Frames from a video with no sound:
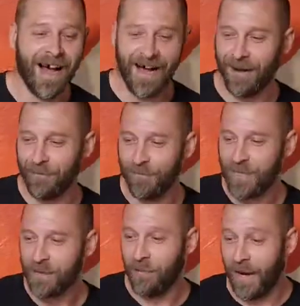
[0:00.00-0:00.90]
um,
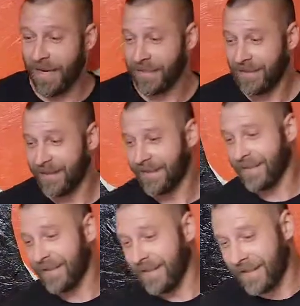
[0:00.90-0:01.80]
but
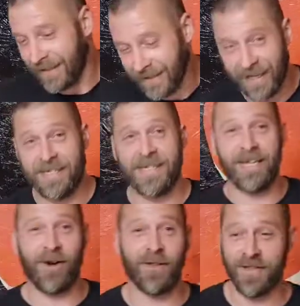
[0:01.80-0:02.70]
let's
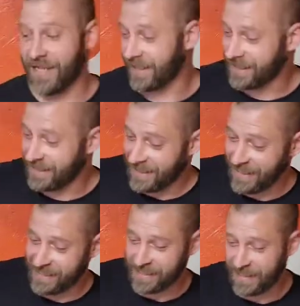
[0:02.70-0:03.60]
get on this.
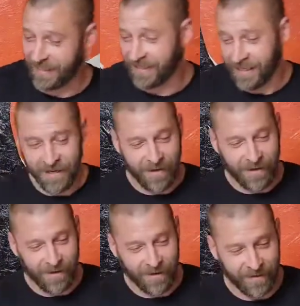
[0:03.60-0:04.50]
This is
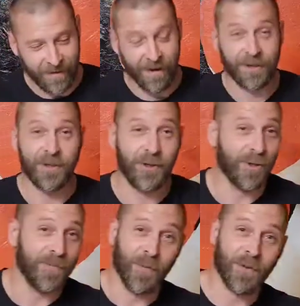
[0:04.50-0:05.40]
a
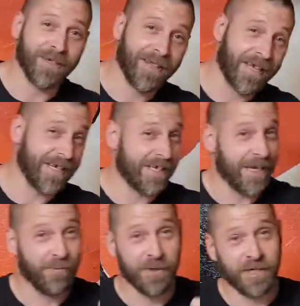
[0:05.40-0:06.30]
good morning. Like I
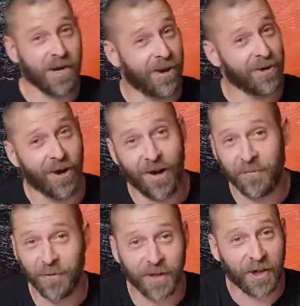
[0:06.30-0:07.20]
said, we started
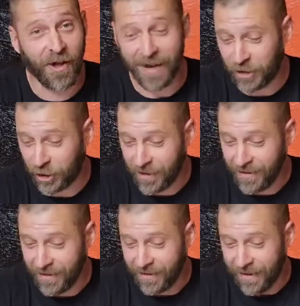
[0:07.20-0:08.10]
off with the clutch.
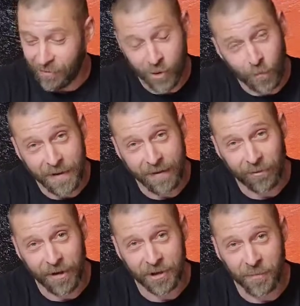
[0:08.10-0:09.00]
I was hoping to have
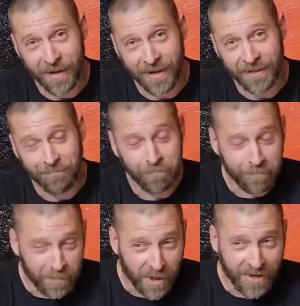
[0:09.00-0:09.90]
a clutch of mine,
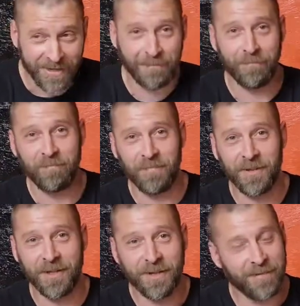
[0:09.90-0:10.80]
but
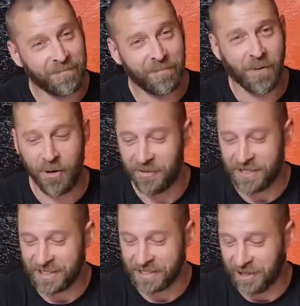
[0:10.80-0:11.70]
Paul and
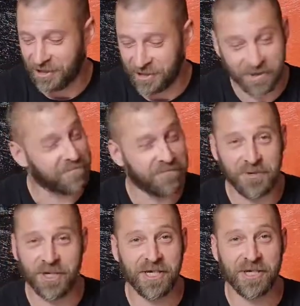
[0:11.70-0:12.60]
Lisa's clutch is
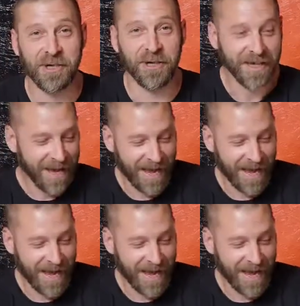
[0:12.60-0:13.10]
just as good.